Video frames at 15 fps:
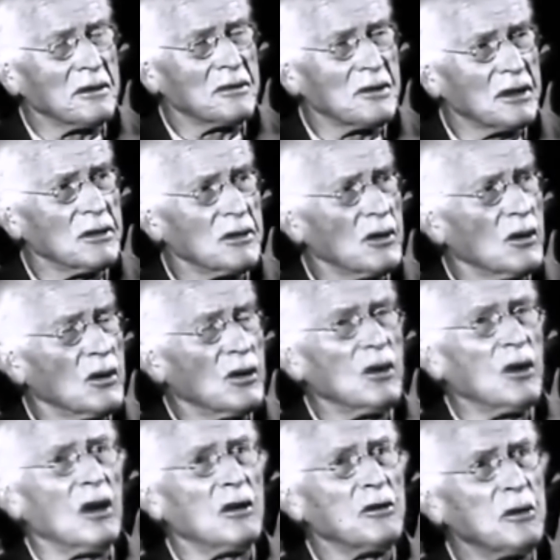Now we
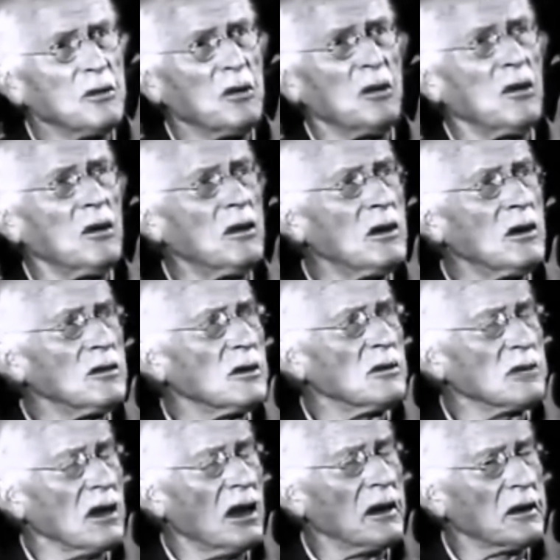happen to think Peterson is
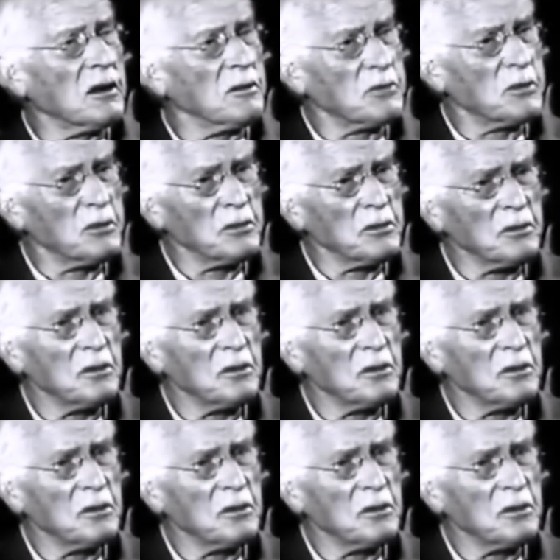right when he